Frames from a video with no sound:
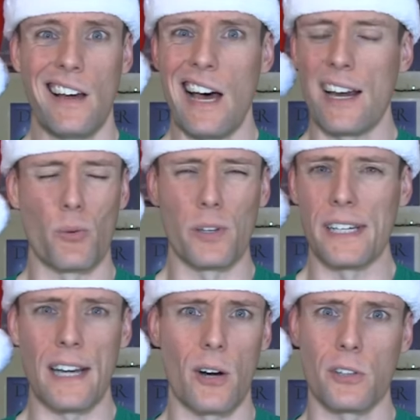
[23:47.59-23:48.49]
I don't
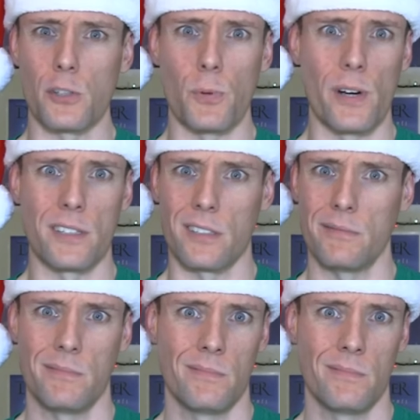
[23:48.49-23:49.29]
really care at this point.